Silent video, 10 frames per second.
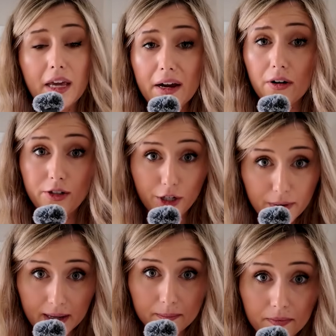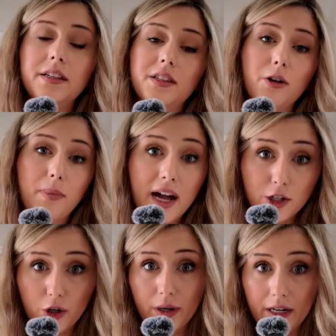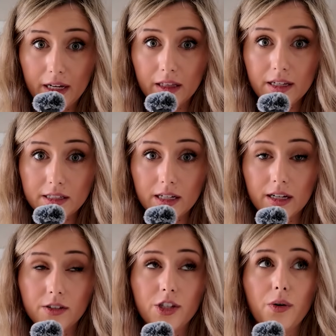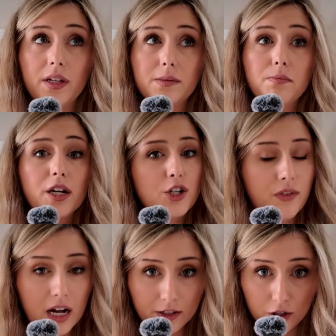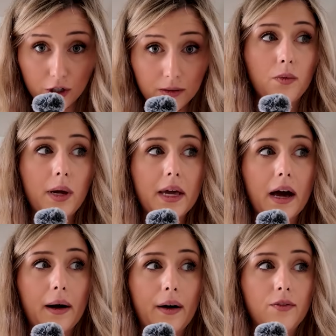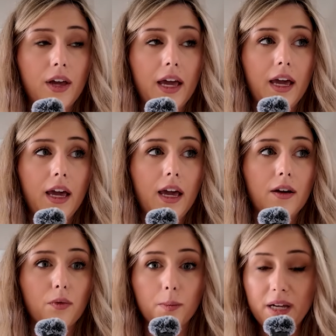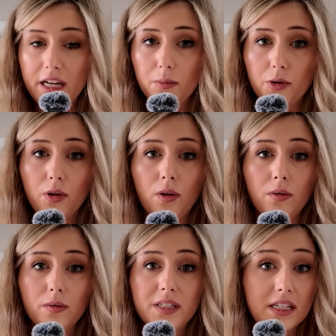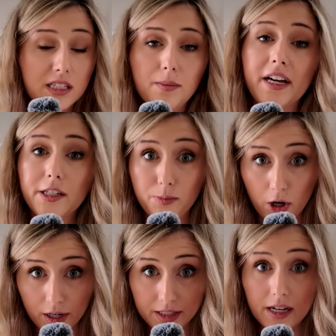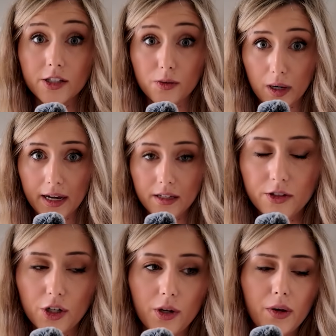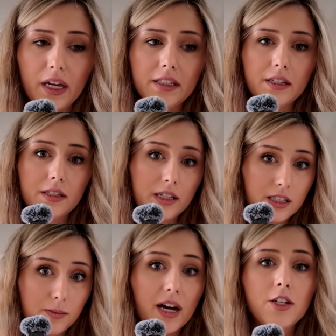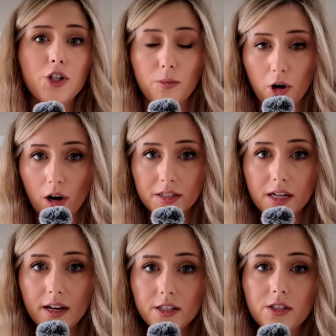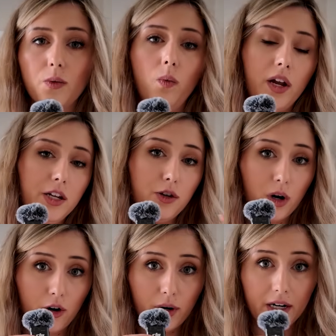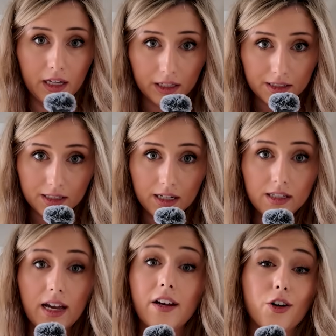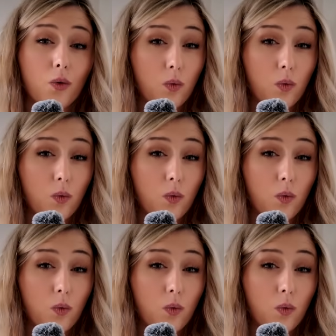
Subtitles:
they are doing is they're batch creating listings. So it's much faster. We have a repeatable, systemized process, right? So you need to systemize your process when you are creating listings and your